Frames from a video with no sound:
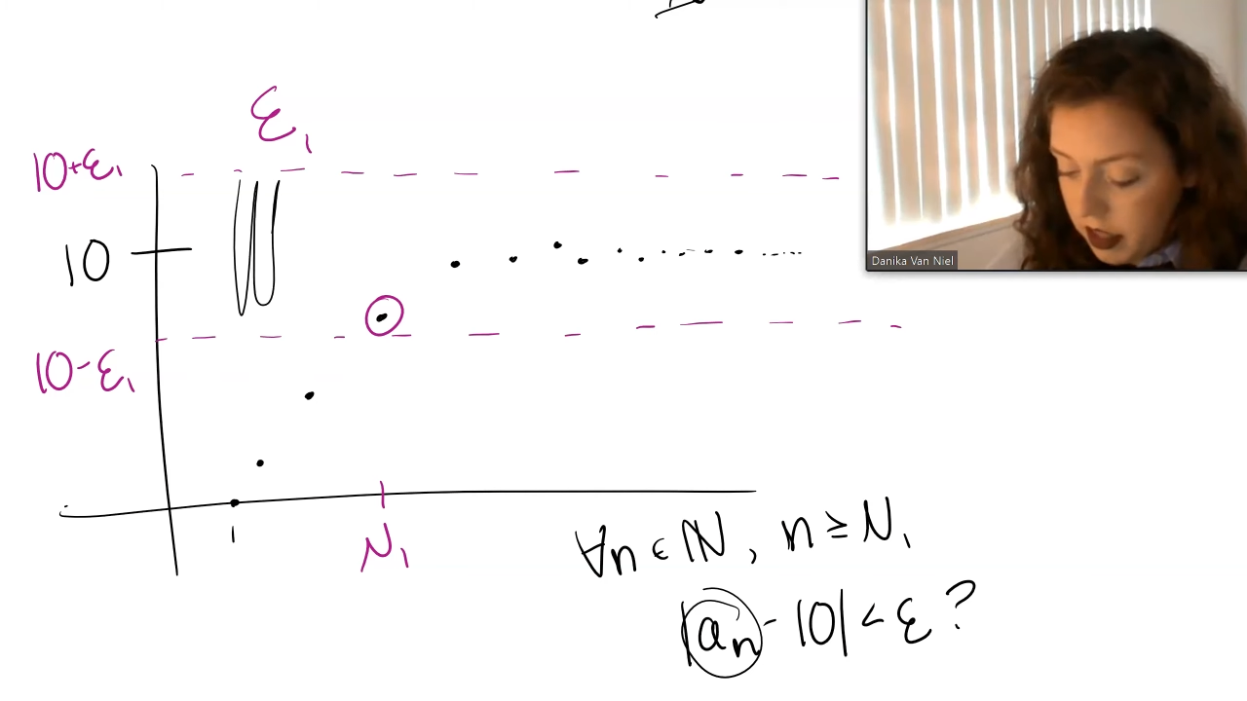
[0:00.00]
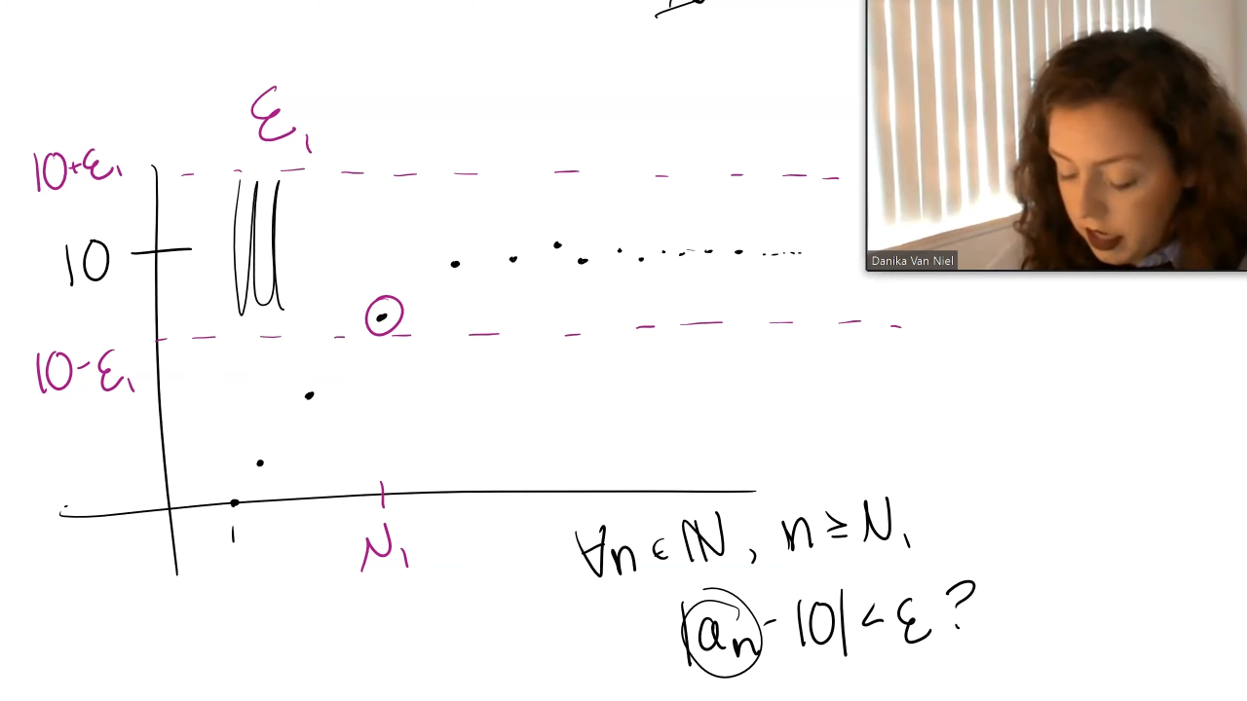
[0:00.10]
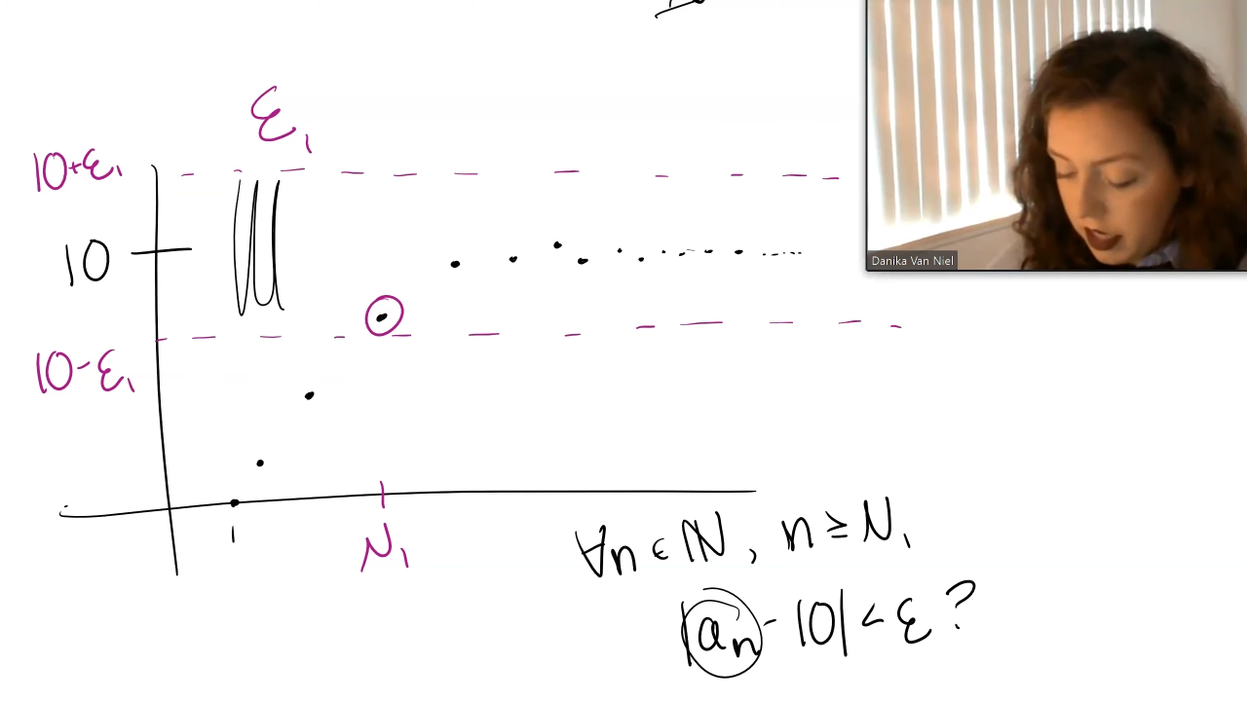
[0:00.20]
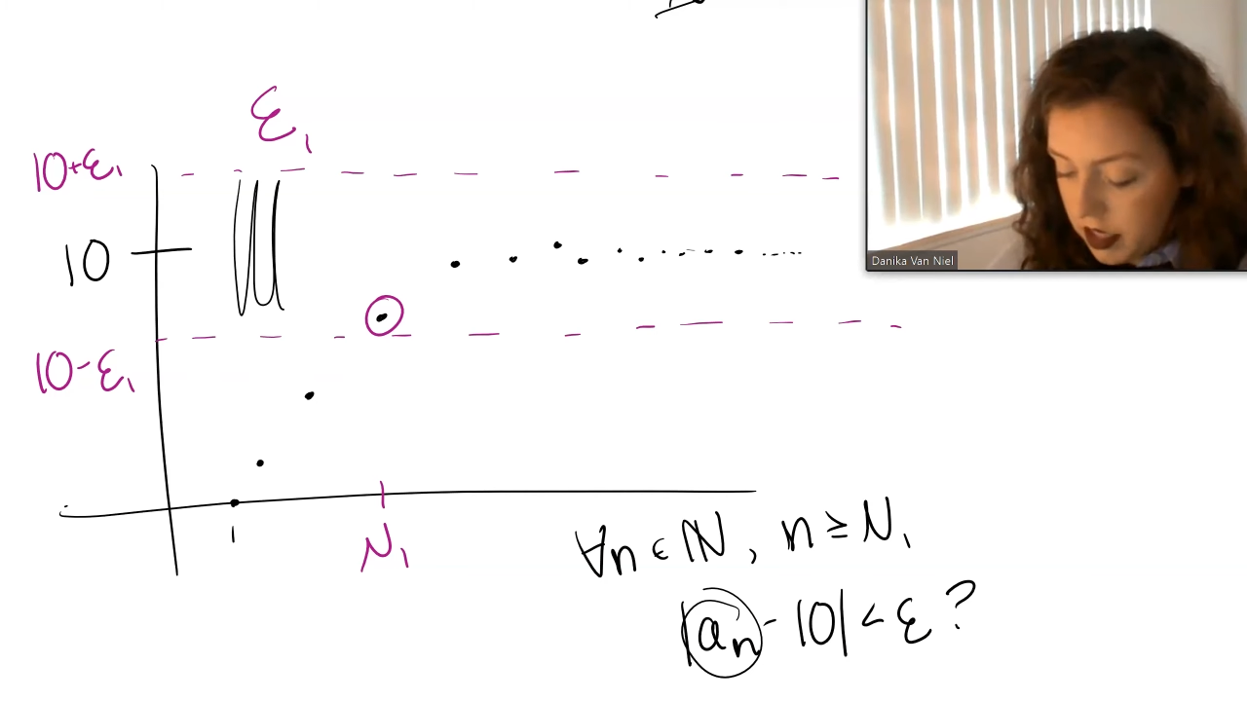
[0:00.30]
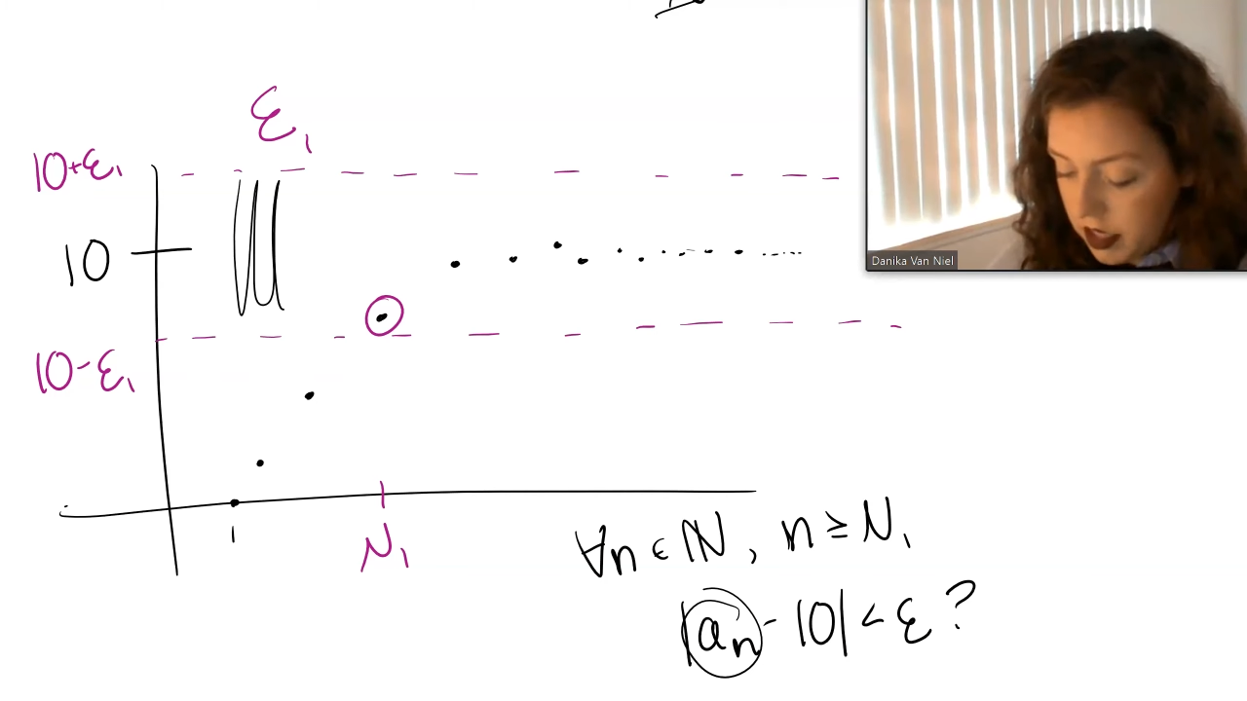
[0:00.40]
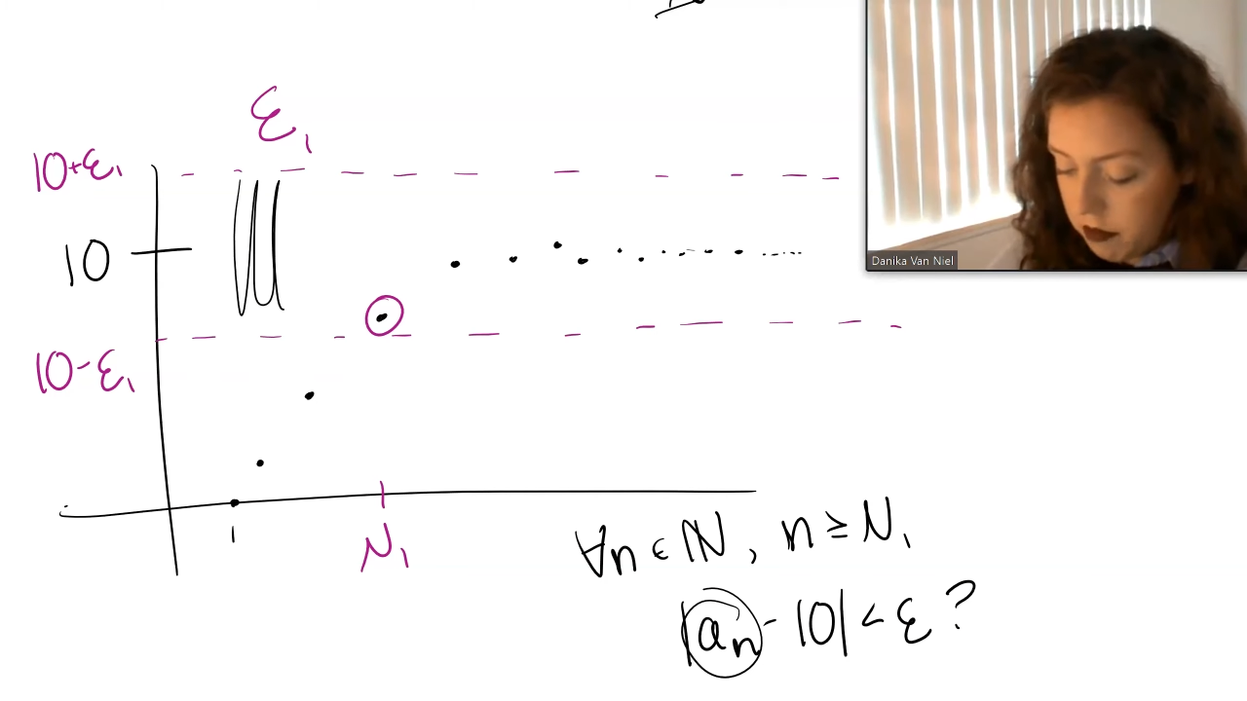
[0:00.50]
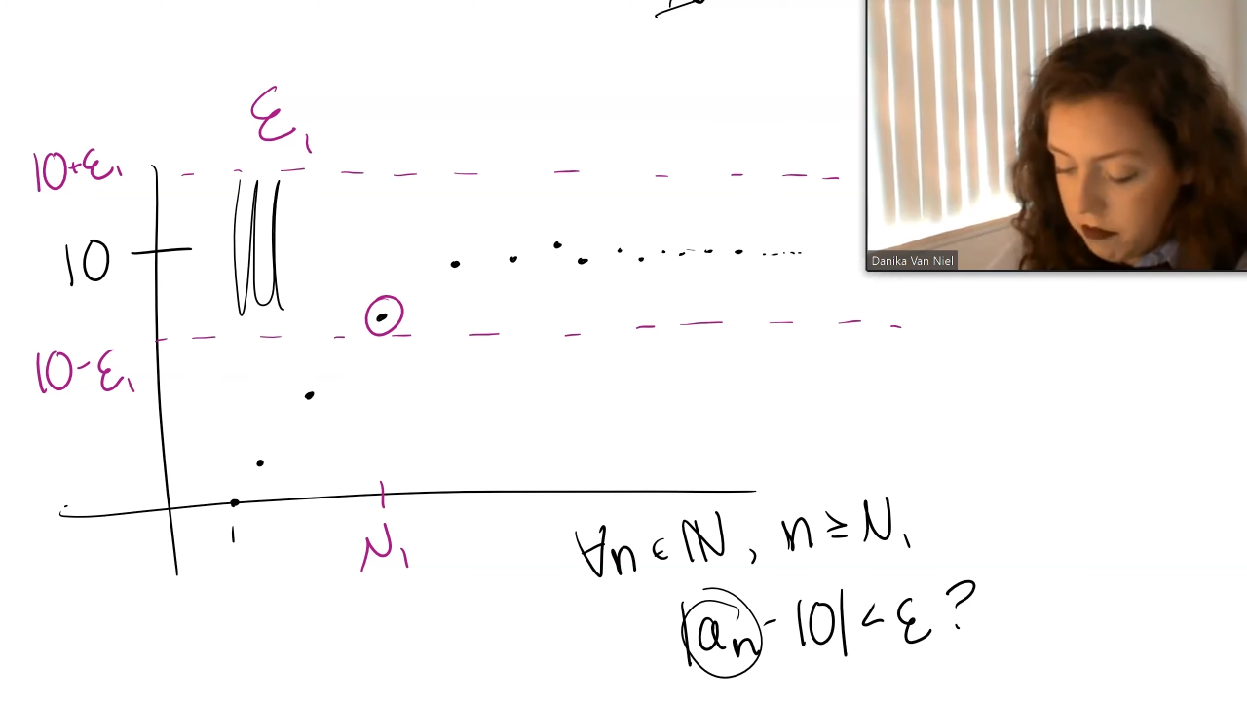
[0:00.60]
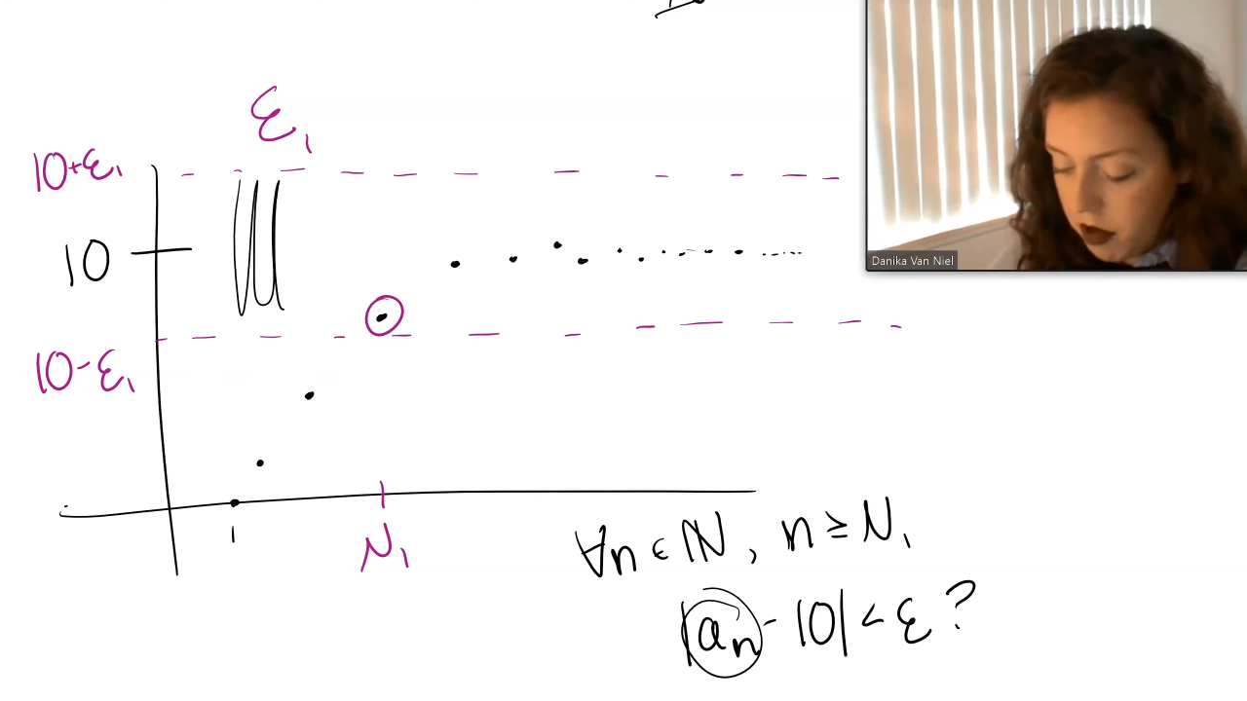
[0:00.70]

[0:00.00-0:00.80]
these